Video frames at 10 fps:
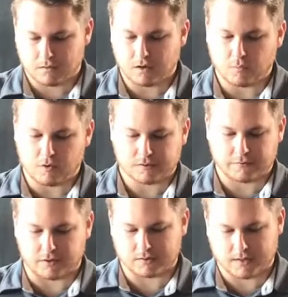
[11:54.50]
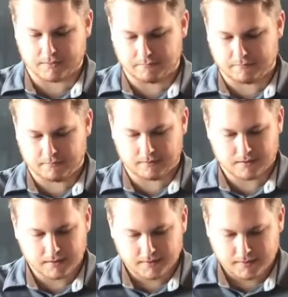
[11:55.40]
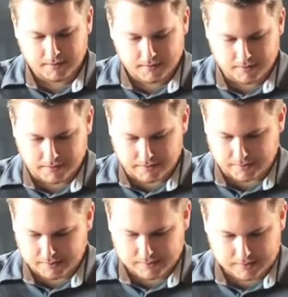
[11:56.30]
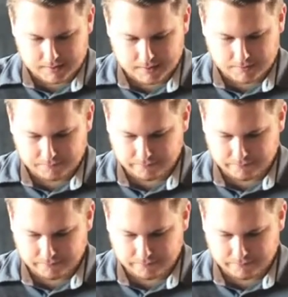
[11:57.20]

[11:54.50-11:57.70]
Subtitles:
almost of all time. Let's see.